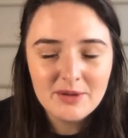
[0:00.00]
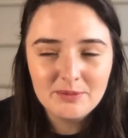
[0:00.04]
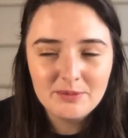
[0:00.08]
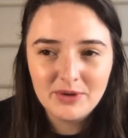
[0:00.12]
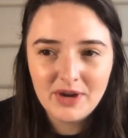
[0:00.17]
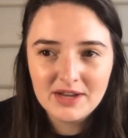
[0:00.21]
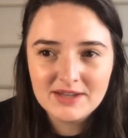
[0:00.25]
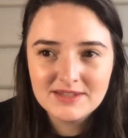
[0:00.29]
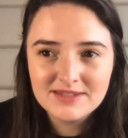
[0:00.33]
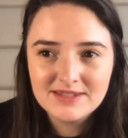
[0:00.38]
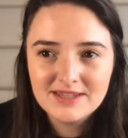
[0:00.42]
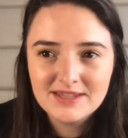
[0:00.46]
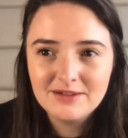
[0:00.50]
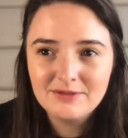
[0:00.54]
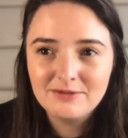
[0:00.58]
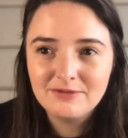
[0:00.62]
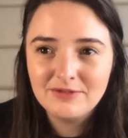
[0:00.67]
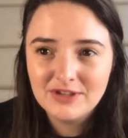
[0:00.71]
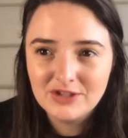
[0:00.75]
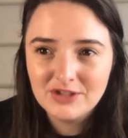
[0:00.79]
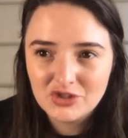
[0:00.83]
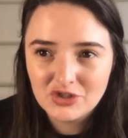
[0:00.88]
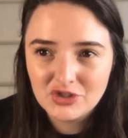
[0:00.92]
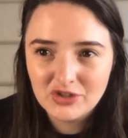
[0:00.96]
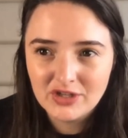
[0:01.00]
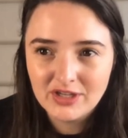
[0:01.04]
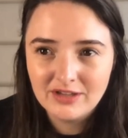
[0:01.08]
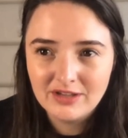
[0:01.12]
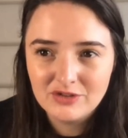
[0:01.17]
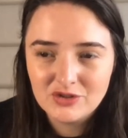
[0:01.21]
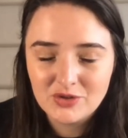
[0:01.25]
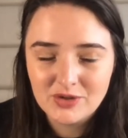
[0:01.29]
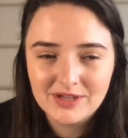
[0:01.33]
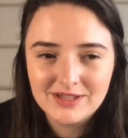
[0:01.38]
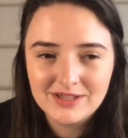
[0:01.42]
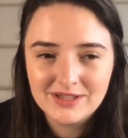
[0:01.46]
Brexit,
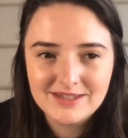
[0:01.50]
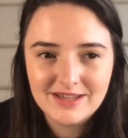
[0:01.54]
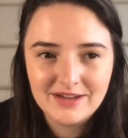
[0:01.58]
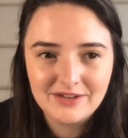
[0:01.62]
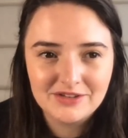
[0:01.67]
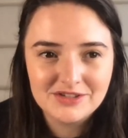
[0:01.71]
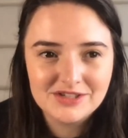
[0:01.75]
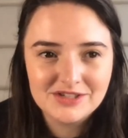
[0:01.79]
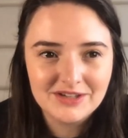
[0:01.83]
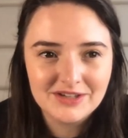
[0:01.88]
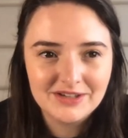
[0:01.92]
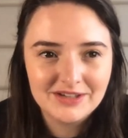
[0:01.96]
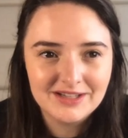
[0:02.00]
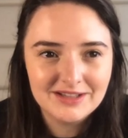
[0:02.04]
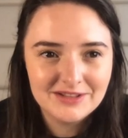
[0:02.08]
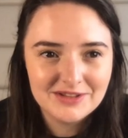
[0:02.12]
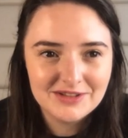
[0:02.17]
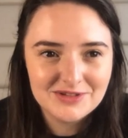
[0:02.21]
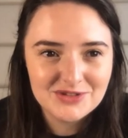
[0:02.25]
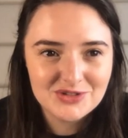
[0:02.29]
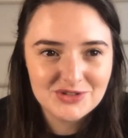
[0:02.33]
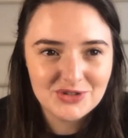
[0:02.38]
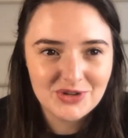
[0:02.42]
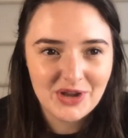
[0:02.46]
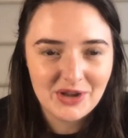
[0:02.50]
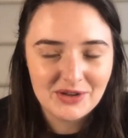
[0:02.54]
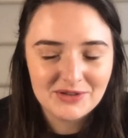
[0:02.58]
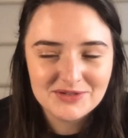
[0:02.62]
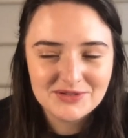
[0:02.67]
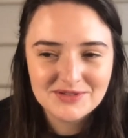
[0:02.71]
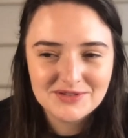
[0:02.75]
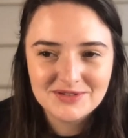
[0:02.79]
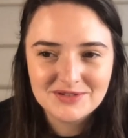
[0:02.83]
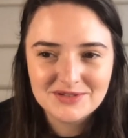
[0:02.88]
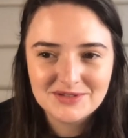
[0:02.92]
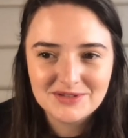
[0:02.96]
featuring Trade Secretary Liz
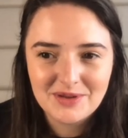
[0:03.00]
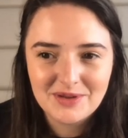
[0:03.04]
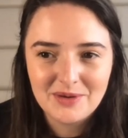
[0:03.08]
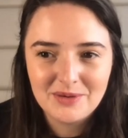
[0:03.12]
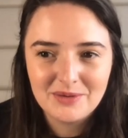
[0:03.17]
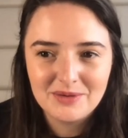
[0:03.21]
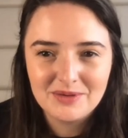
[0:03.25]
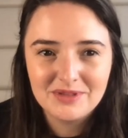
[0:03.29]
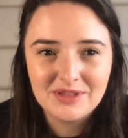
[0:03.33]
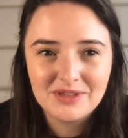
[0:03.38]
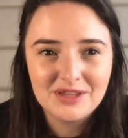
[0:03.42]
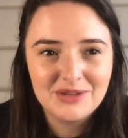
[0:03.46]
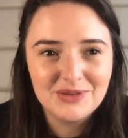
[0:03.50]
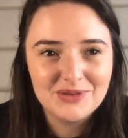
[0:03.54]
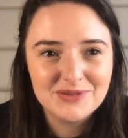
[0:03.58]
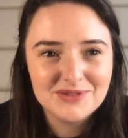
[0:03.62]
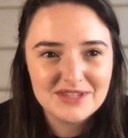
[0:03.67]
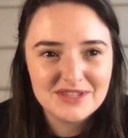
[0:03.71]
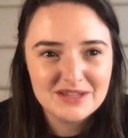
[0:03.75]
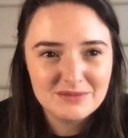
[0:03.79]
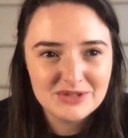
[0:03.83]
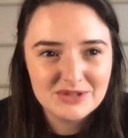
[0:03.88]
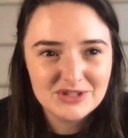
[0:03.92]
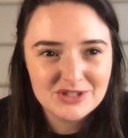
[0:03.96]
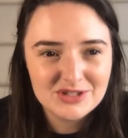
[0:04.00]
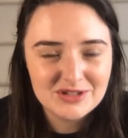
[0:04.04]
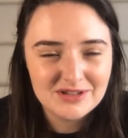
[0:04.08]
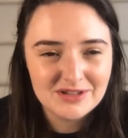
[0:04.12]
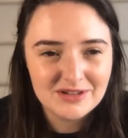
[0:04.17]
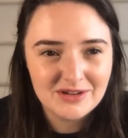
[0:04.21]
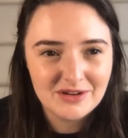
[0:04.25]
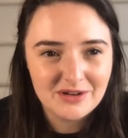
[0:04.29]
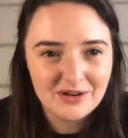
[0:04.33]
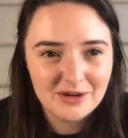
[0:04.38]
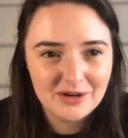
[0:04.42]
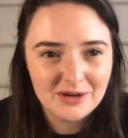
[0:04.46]
Truss. So thank you so much
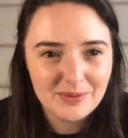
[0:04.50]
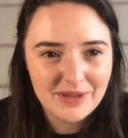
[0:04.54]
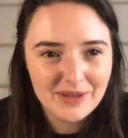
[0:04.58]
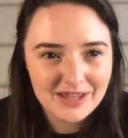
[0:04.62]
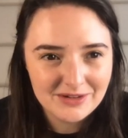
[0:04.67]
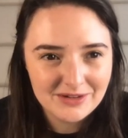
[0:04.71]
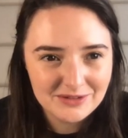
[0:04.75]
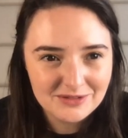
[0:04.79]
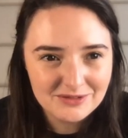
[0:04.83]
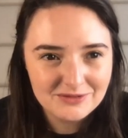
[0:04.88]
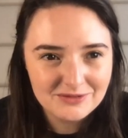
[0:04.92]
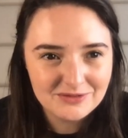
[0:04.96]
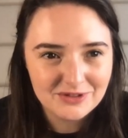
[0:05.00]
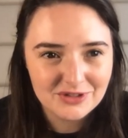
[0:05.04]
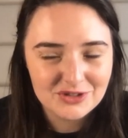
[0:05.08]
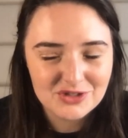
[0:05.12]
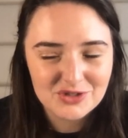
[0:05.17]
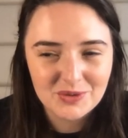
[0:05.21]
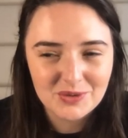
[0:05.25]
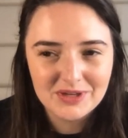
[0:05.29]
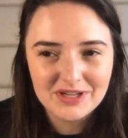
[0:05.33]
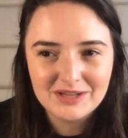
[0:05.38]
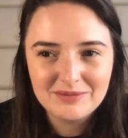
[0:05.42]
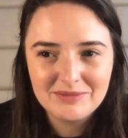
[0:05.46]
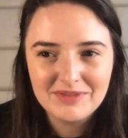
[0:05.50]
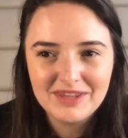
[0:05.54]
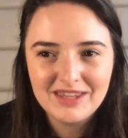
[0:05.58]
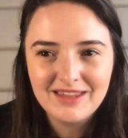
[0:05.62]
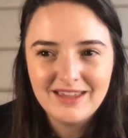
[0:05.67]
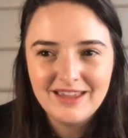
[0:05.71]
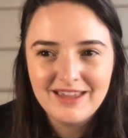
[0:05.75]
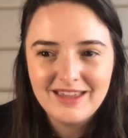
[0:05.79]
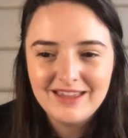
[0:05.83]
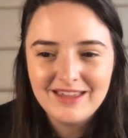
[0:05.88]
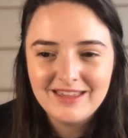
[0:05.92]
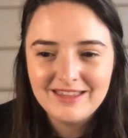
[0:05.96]
to our panel for joining me.
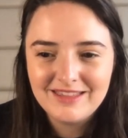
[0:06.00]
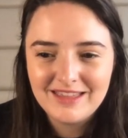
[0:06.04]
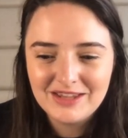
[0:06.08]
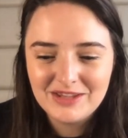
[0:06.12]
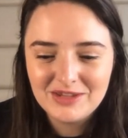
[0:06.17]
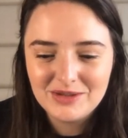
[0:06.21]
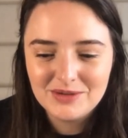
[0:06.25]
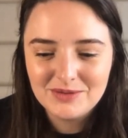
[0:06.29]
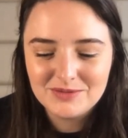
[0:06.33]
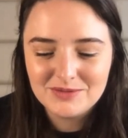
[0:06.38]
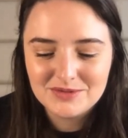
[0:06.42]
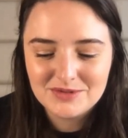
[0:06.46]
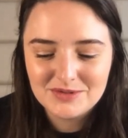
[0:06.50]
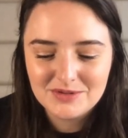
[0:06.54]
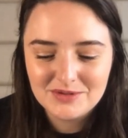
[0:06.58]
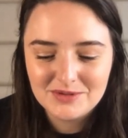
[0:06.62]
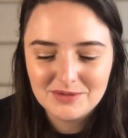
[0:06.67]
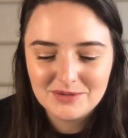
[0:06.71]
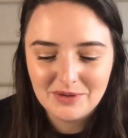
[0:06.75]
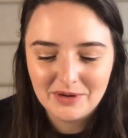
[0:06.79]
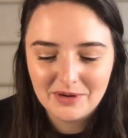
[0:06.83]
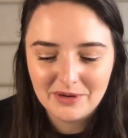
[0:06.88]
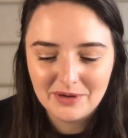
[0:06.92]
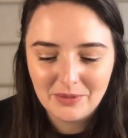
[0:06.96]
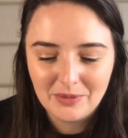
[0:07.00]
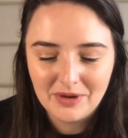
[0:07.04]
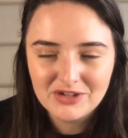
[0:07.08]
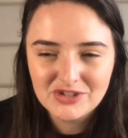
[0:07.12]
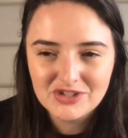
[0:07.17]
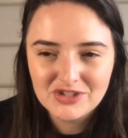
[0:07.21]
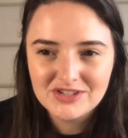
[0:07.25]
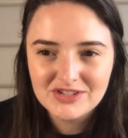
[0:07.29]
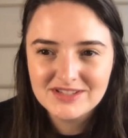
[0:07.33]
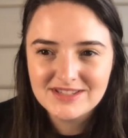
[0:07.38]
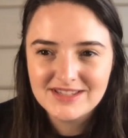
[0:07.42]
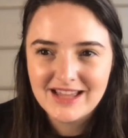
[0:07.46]
Thank you to our
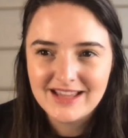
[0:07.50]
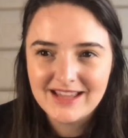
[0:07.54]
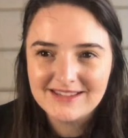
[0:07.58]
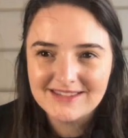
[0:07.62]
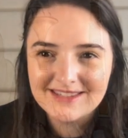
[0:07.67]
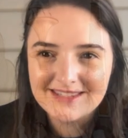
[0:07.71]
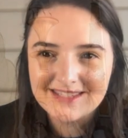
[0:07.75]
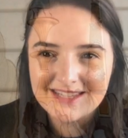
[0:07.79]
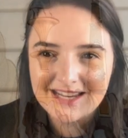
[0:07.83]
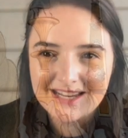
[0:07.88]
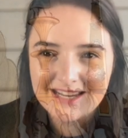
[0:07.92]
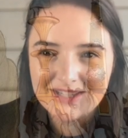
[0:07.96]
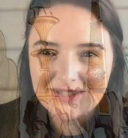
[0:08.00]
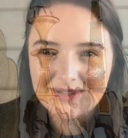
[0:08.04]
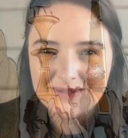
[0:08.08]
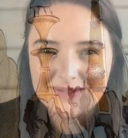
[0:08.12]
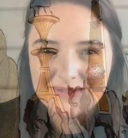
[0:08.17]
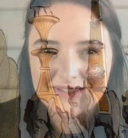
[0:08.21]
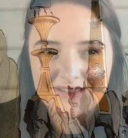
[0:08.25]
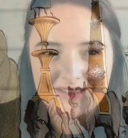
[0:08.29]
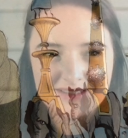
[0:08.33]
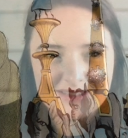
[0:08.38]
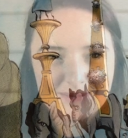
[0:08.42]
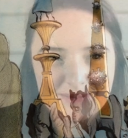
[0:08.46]
watchers, and stay tuned on